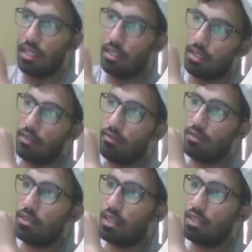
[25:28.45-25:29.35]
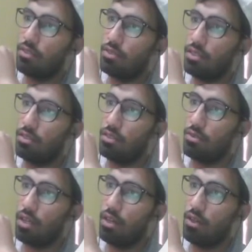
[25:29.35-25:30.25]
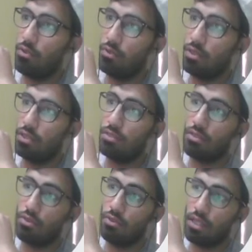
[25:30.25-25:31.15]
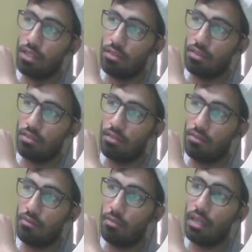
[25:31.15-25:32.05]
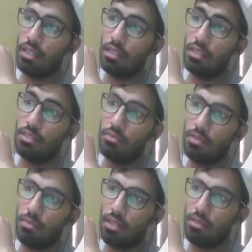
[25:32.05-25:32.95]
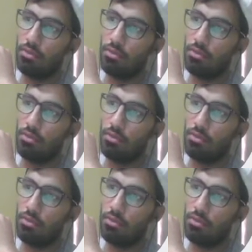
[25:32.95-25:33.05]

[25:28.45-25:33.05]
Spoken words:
and then we try to see, okay, how is the correlation, we might get something better.